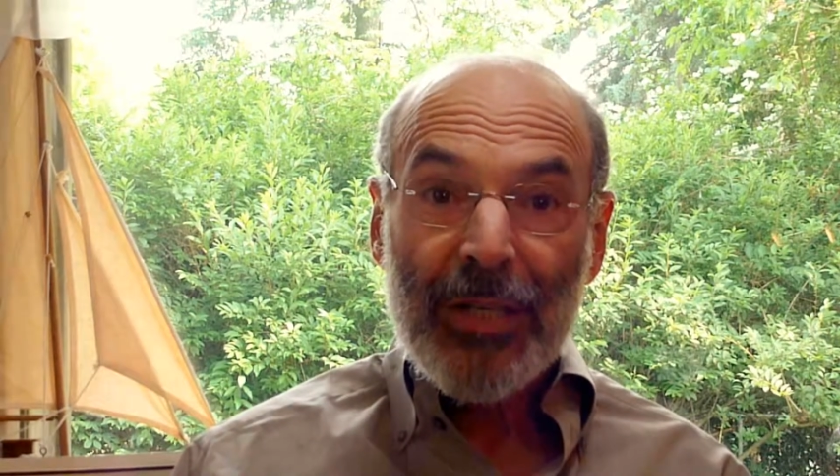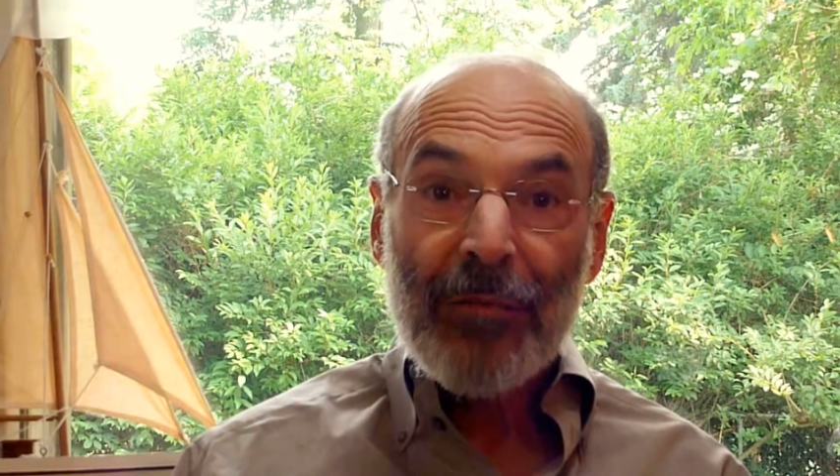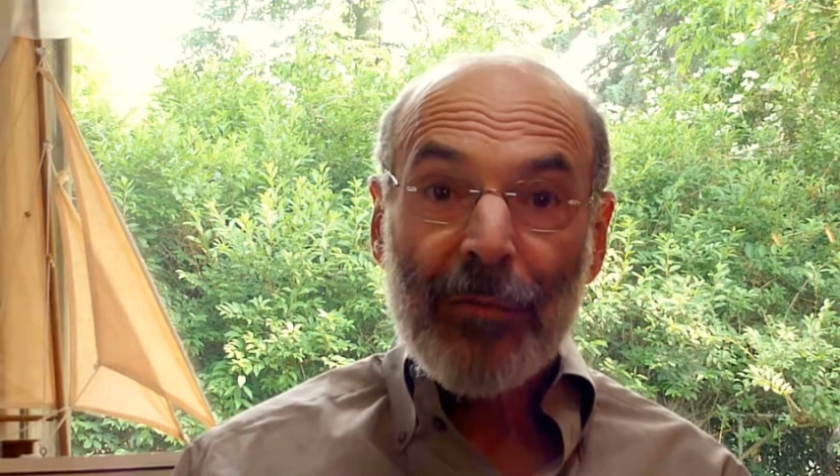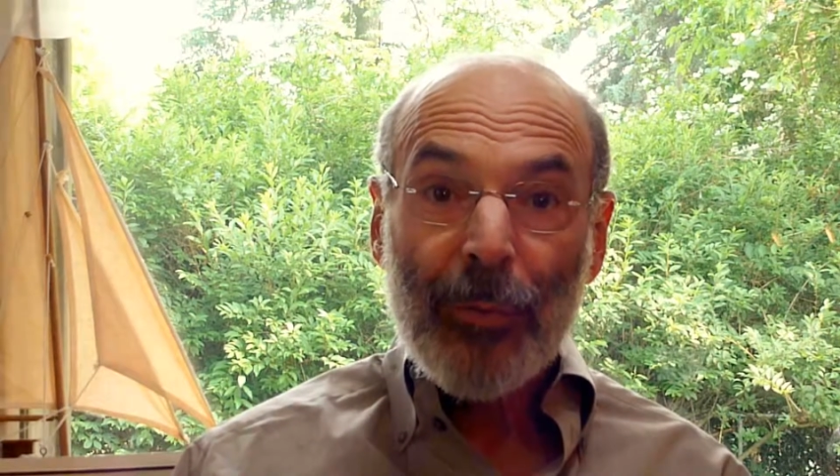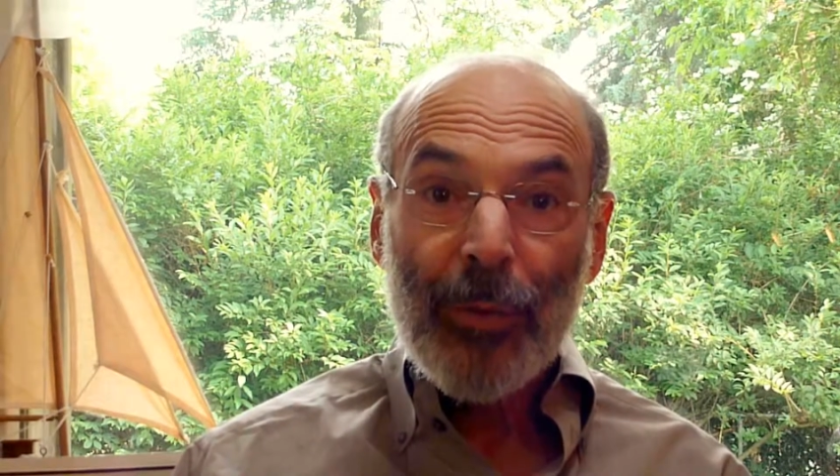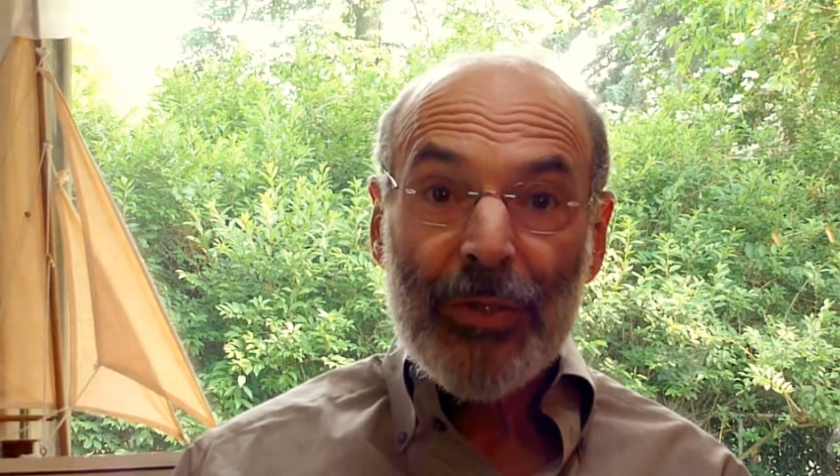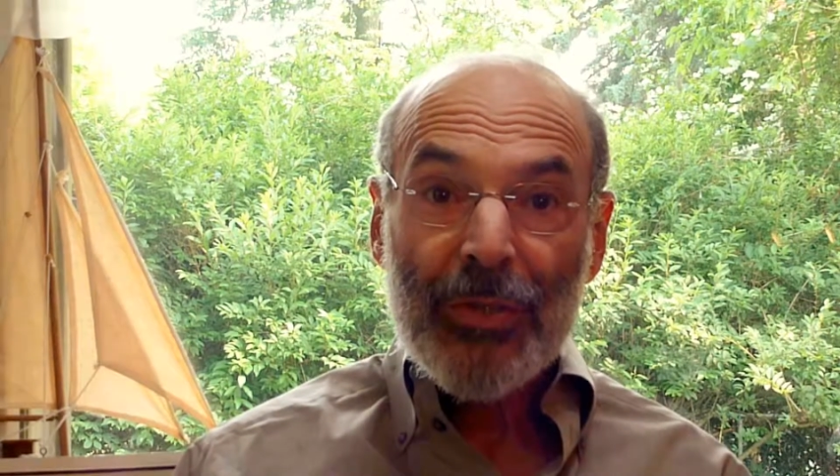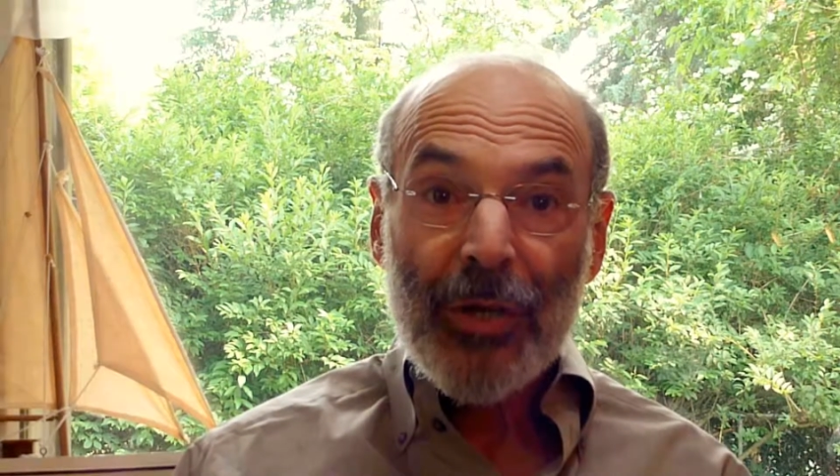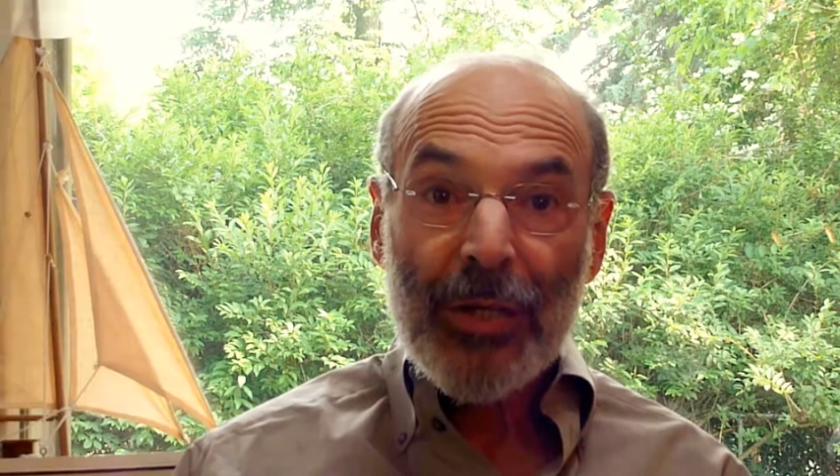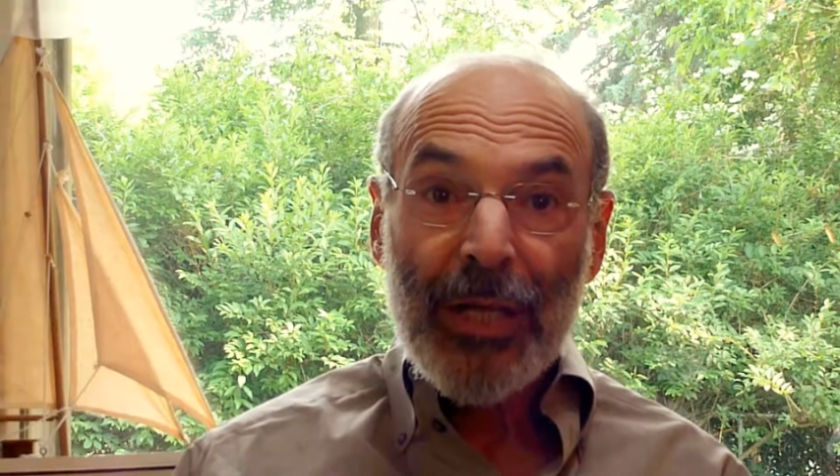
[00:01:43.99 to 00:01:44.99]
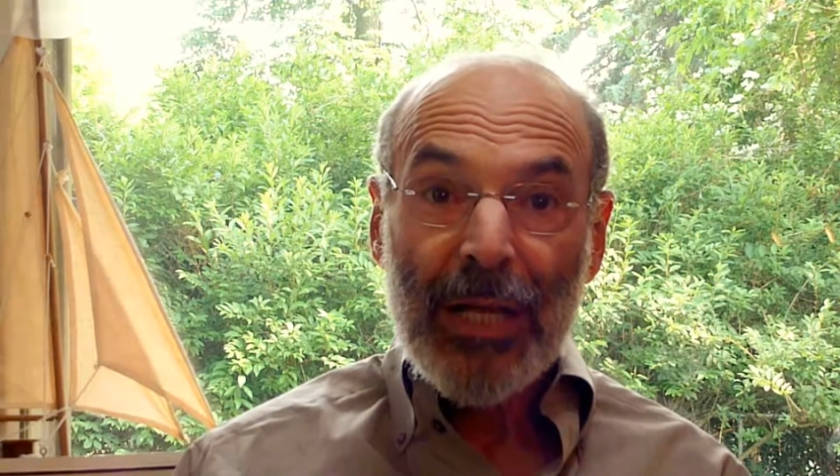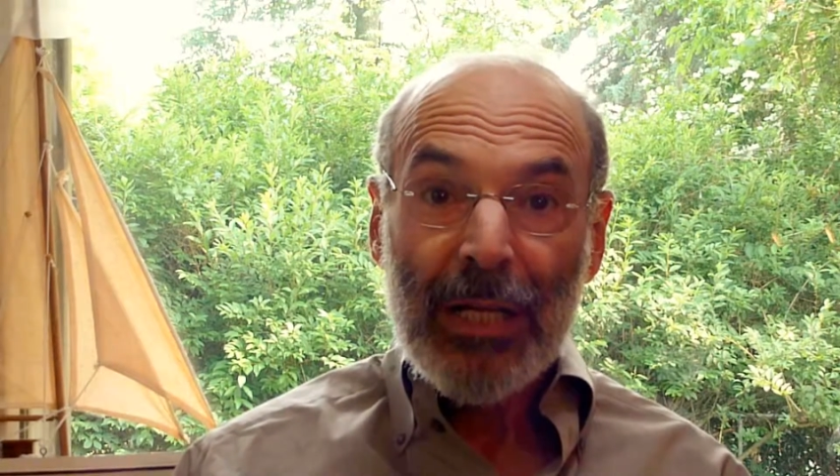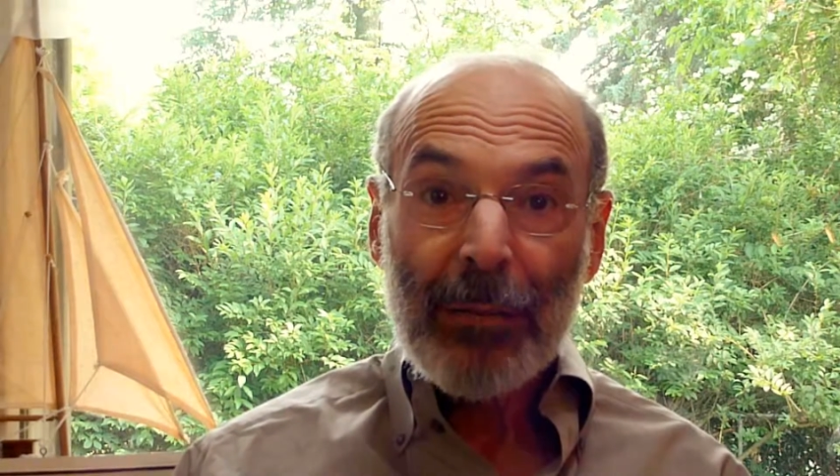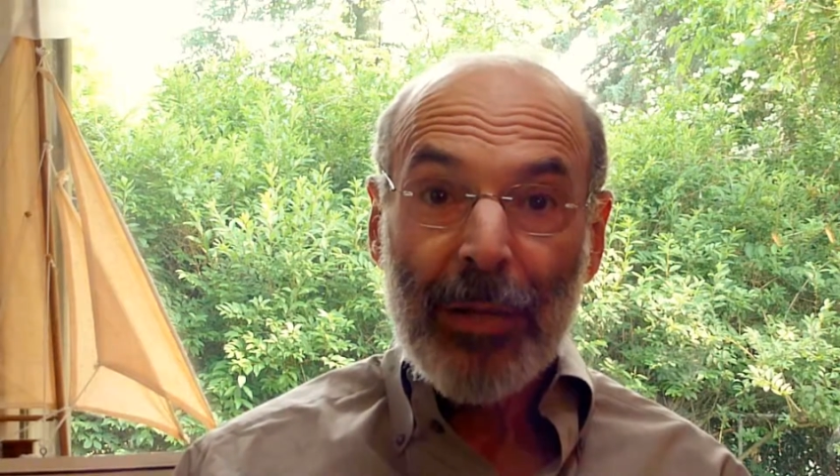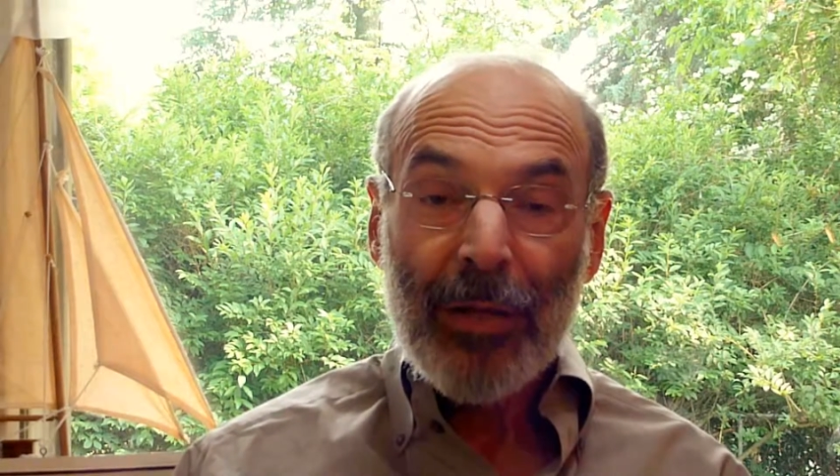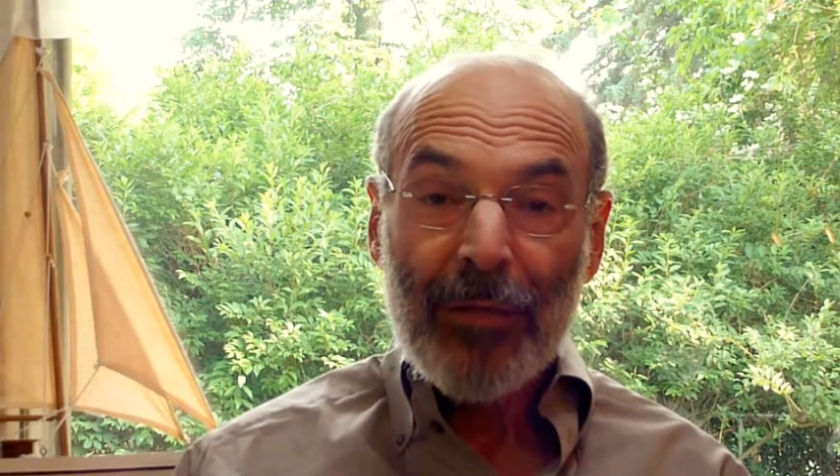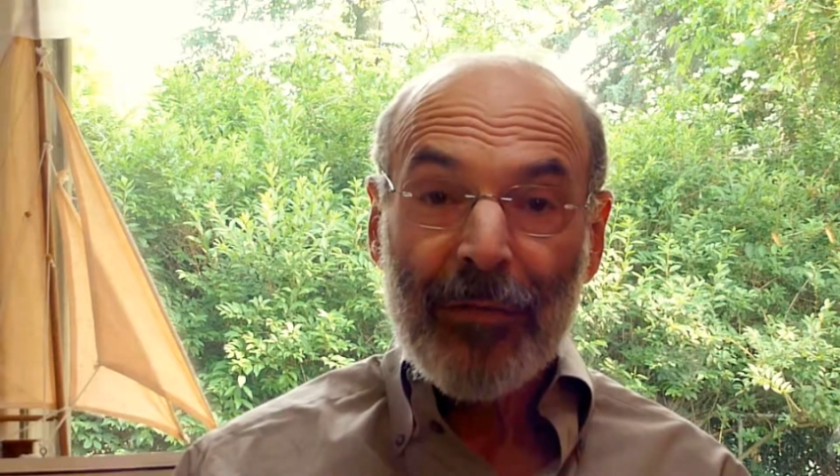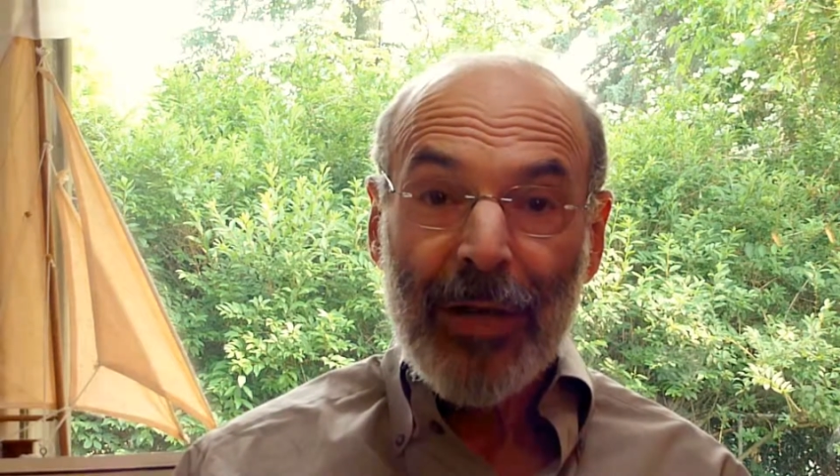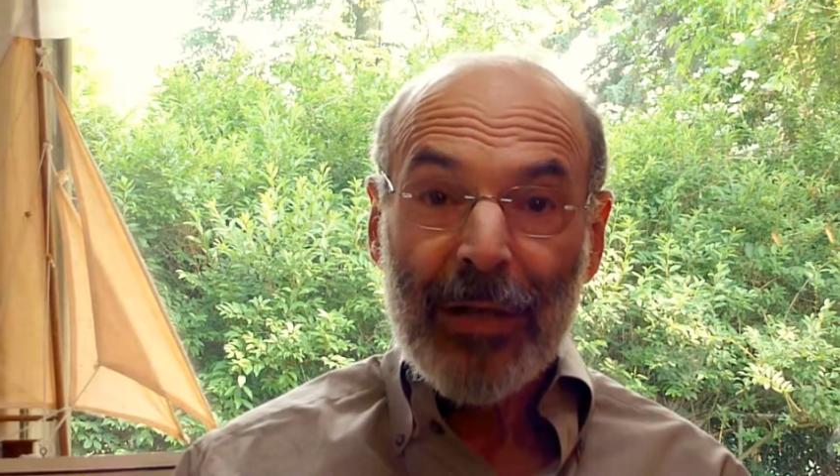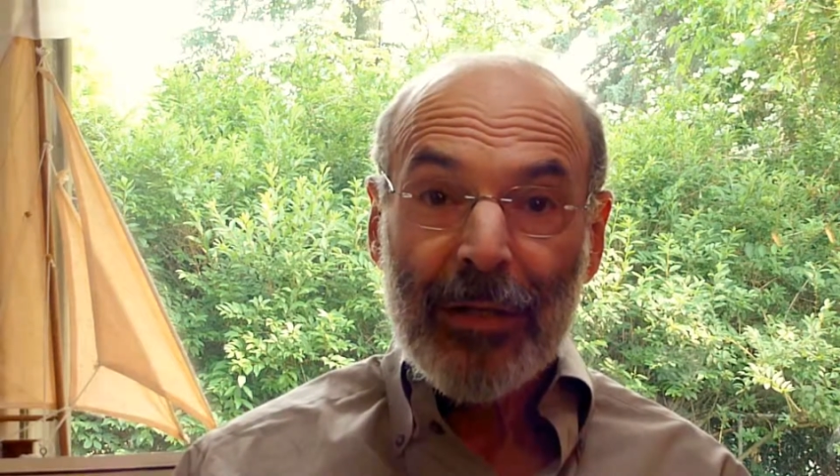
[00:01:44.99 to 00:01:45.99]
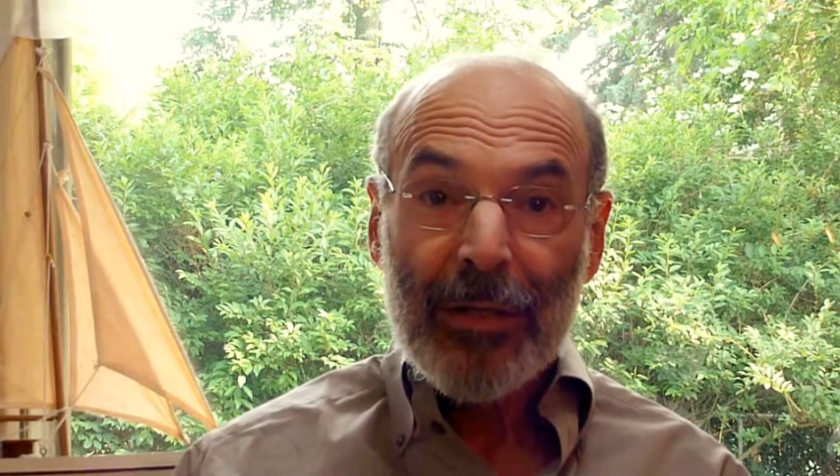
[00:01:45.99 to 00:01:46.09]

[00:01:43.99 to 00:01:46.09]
influence on gaining belly fat.